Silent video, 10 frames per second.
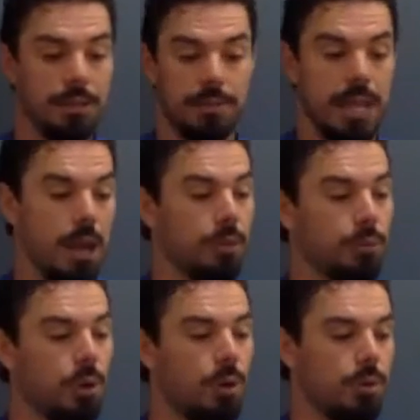down the
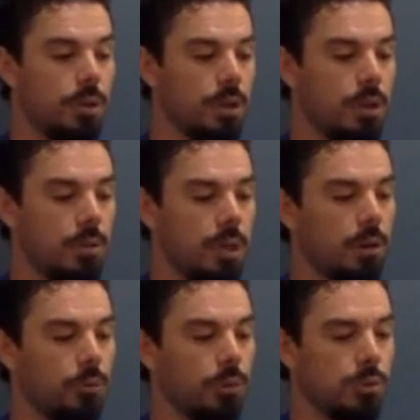road, in
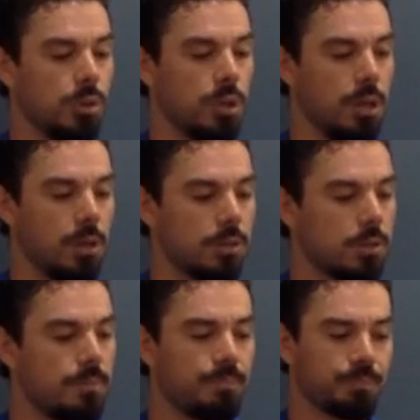our future
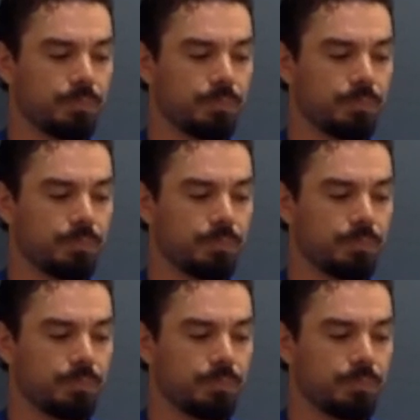years.